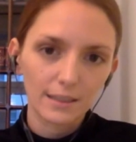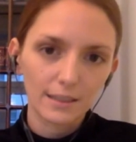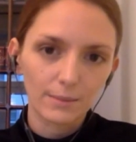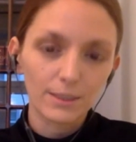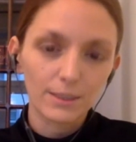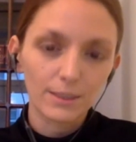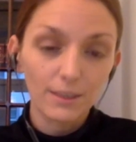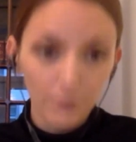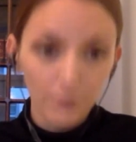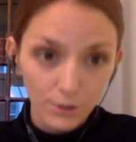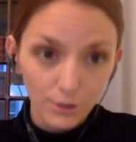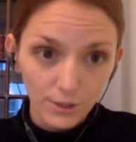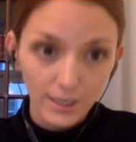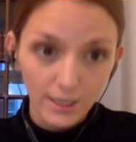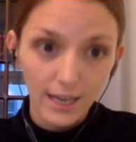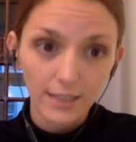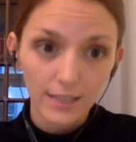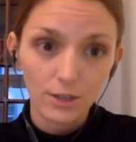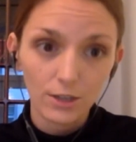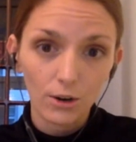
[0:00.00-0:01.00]
civil
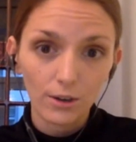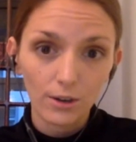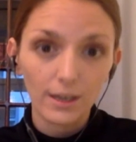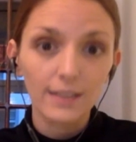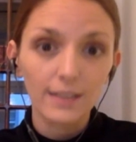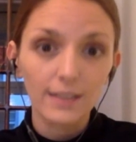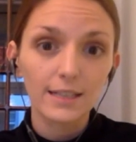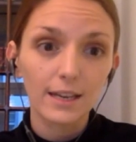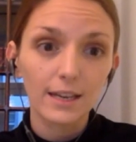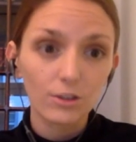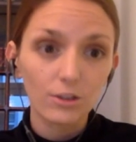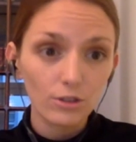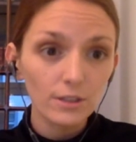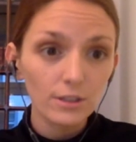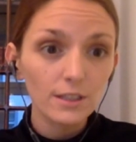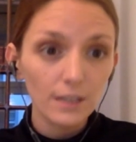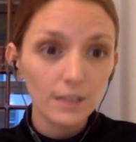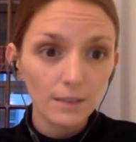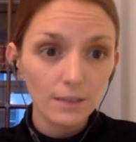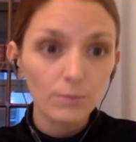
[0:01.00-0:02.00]
society
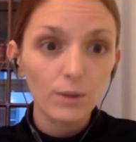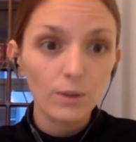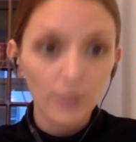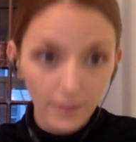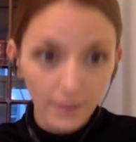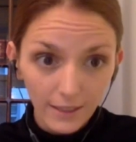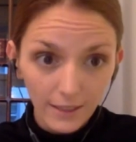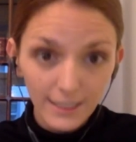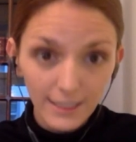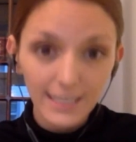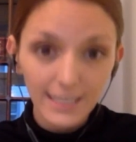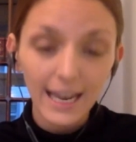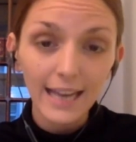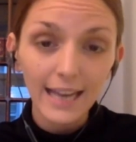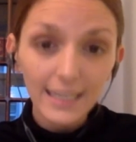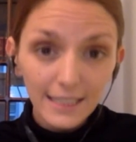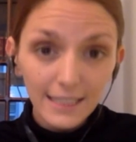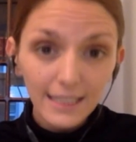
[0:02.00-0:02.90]
organizations within the state.